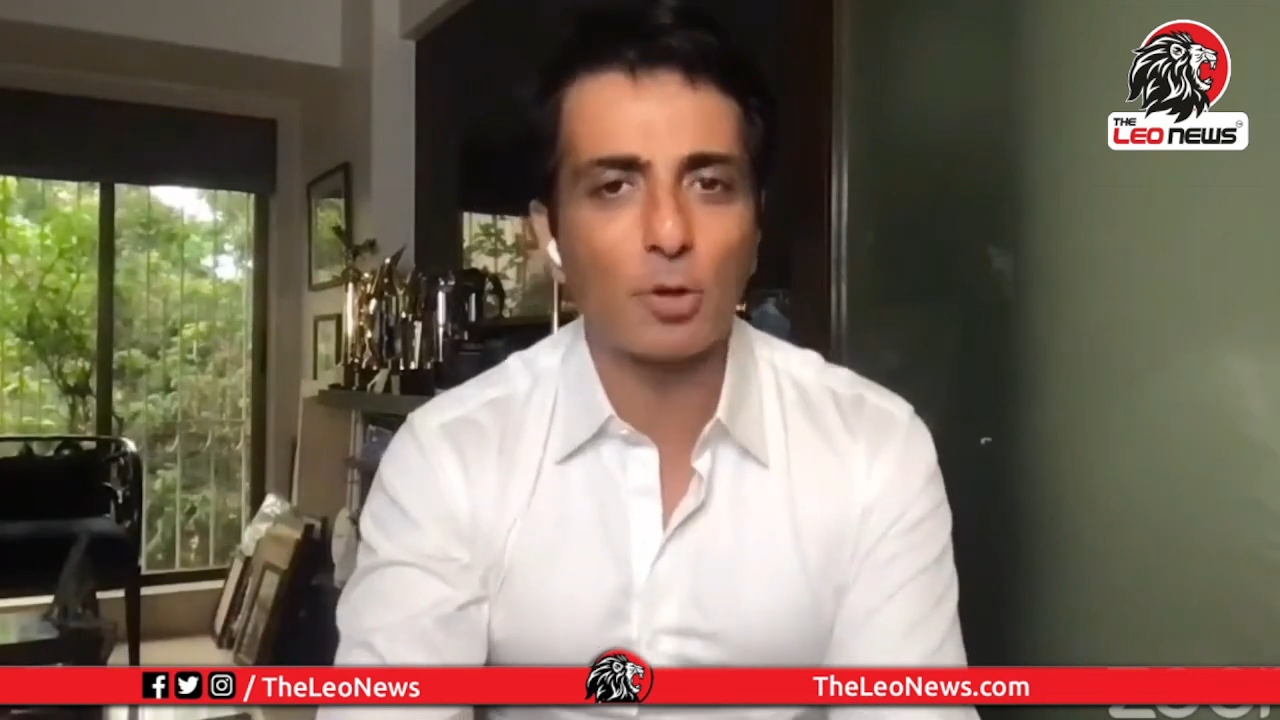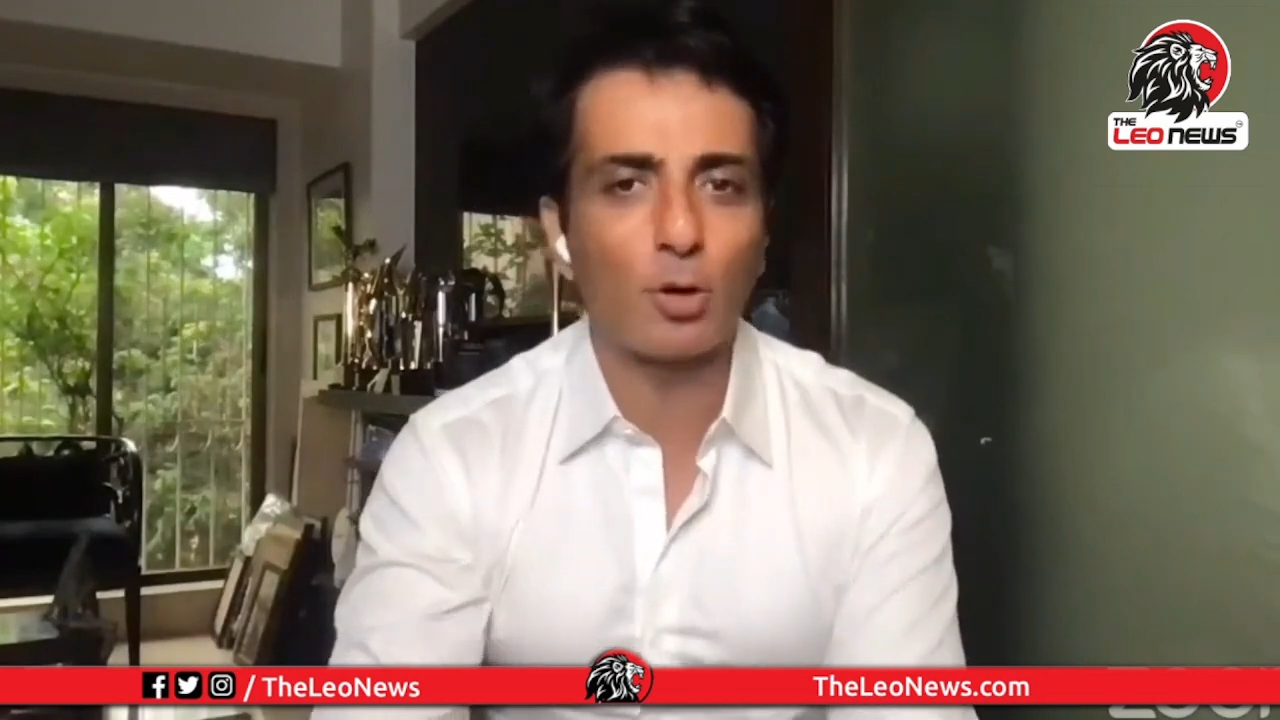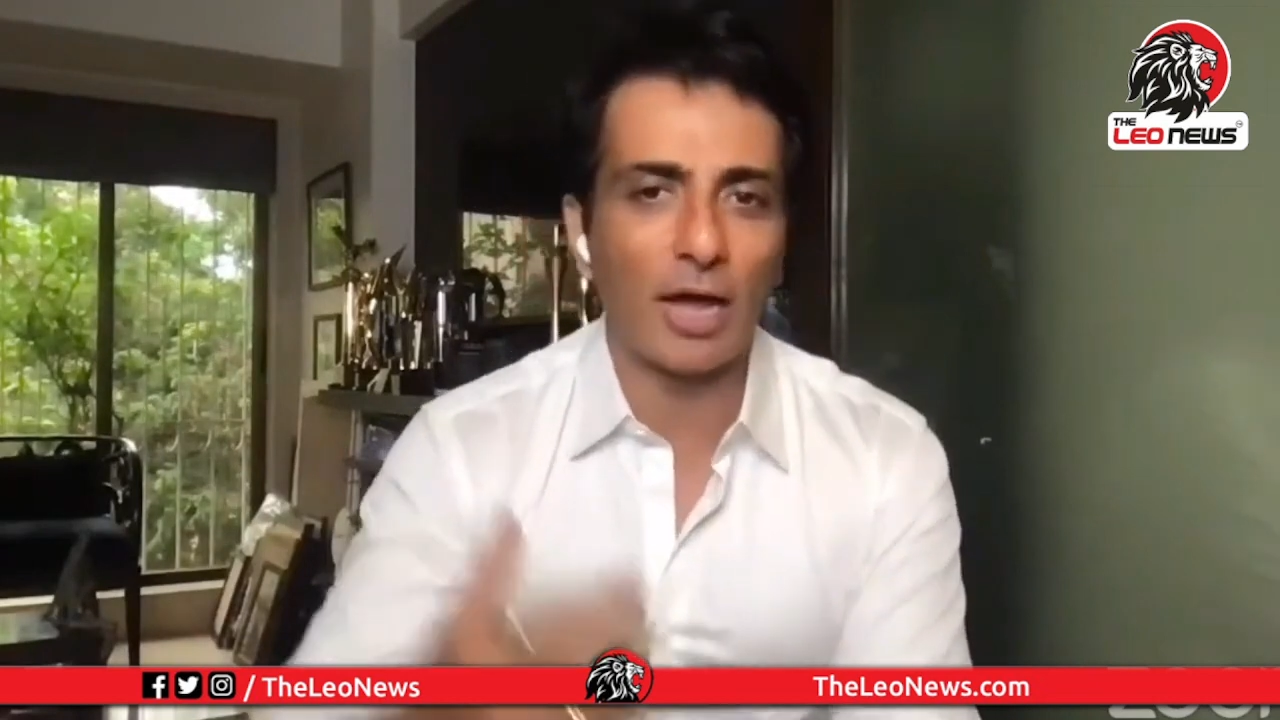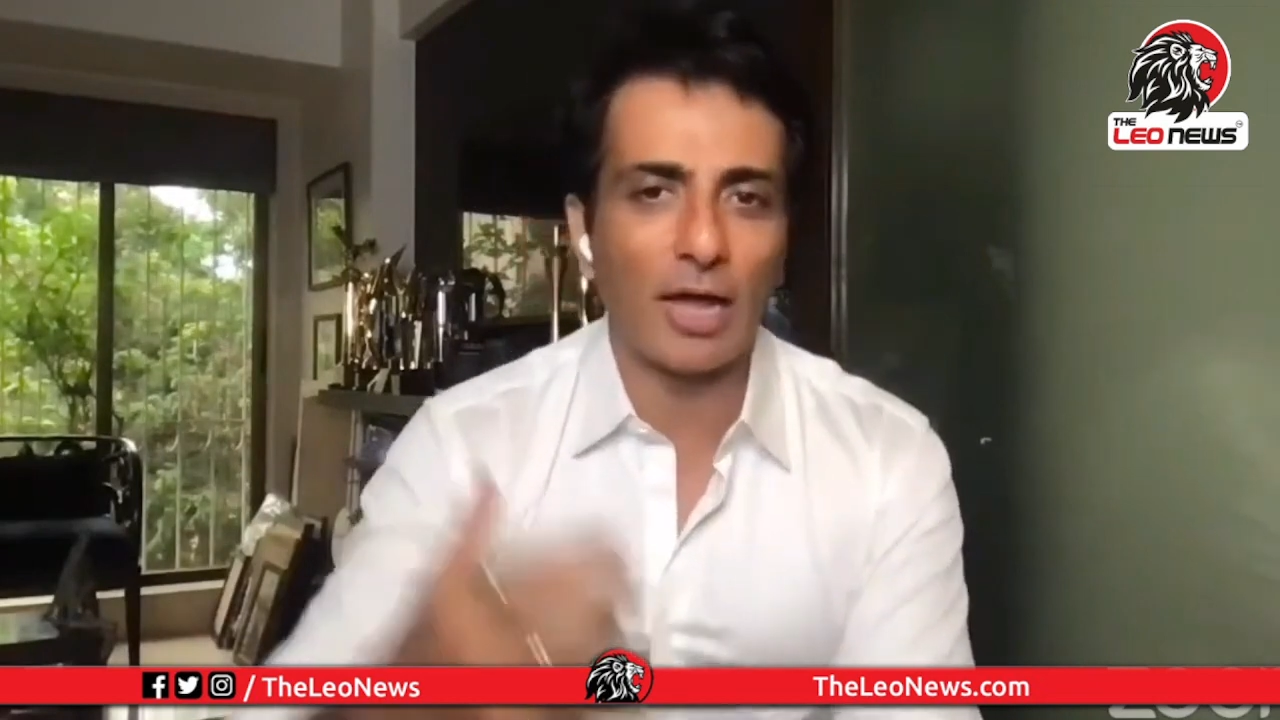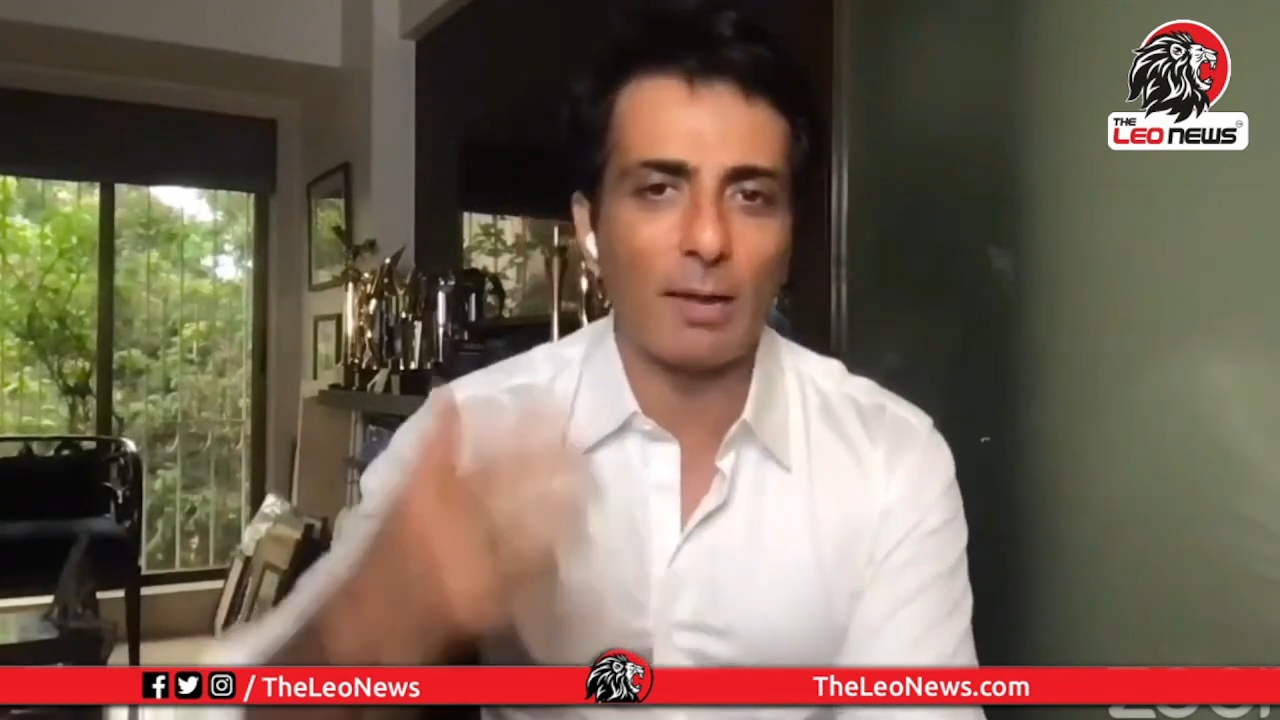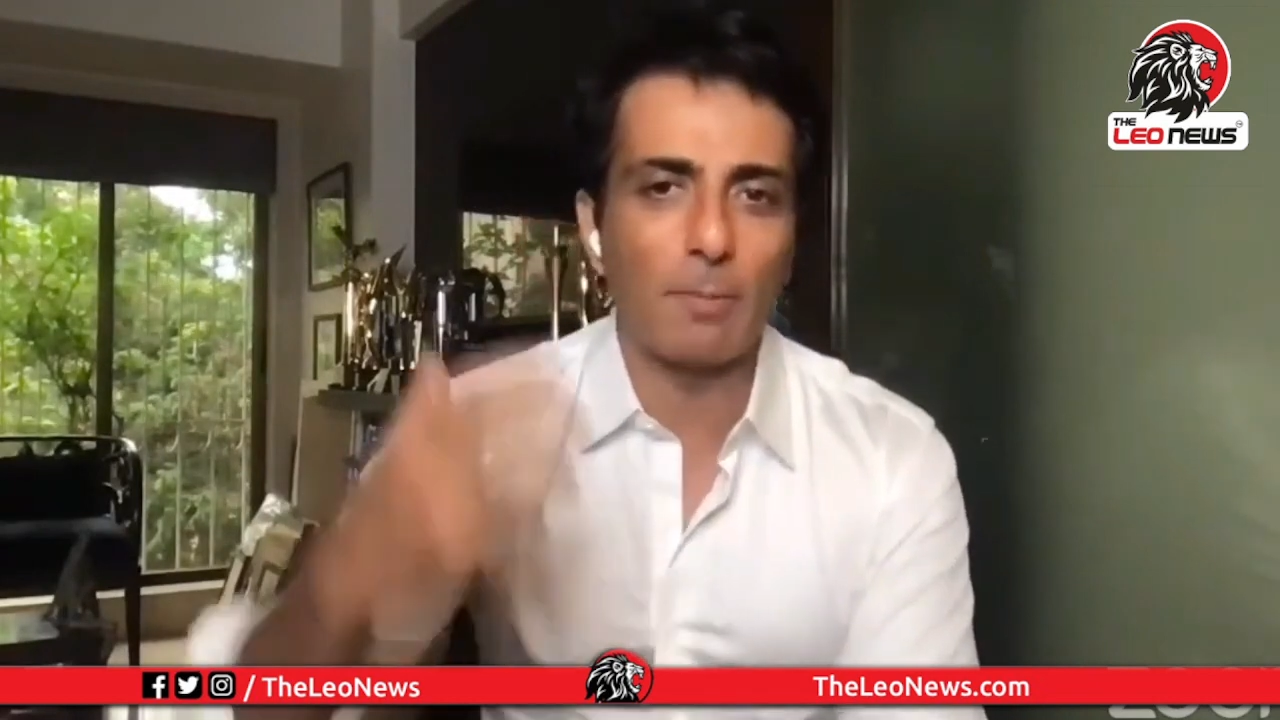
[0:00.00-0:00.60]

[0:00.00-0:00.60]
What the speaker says: You know, I'll